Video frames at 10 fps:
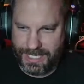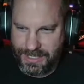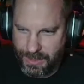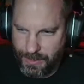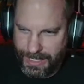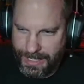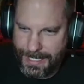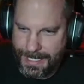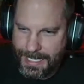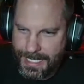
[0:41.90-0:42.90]

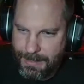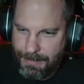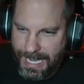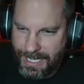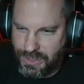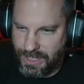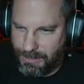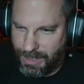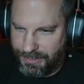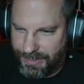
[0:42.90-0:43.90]
doing? Patrick
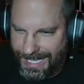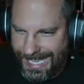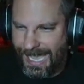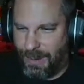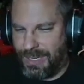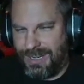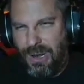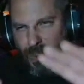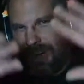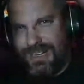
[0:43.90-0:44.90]
Murphy. Yeah,
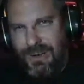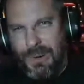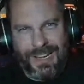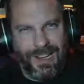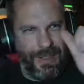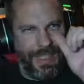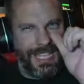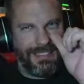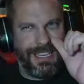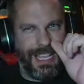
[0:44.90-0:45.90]
we're ignoring all
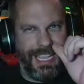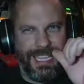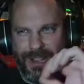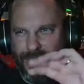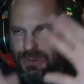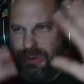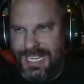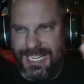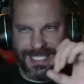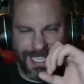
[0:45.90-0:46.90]
that tonight. You know, who
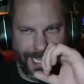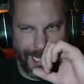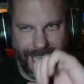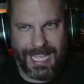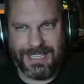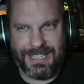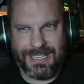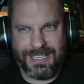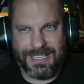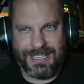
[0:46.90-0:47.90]
needs any of that
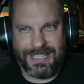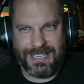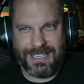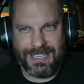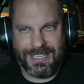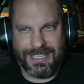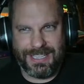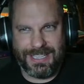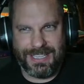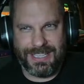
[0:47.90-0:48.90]
nonsense in our
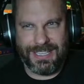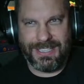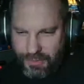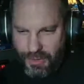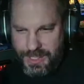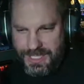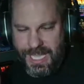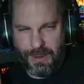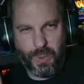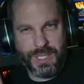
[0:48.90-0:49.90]
life? We're going to
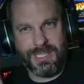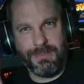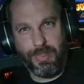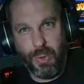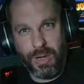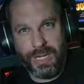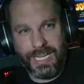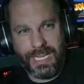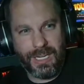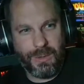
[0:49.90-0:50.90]
focus on what's
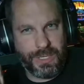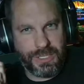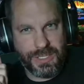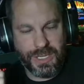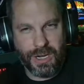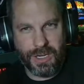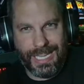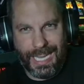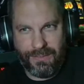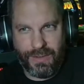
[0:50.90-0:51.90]
important here, which is
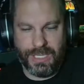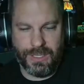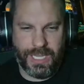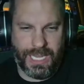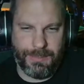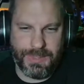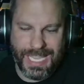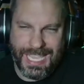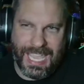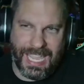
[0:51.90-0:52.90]
arcade video
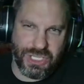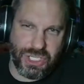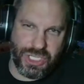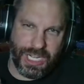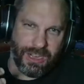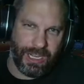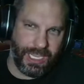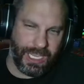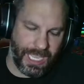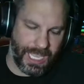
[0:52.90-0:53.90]
games and
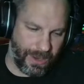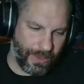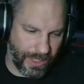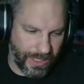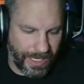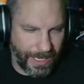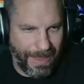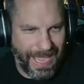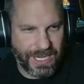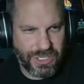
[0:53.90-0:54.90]
sharing
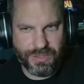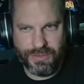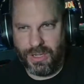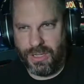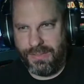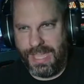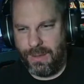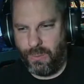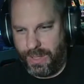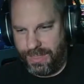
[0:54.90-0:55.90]
our passion for all of
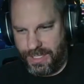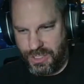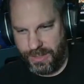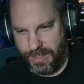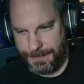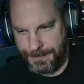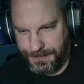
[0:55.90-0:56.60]
that with each other.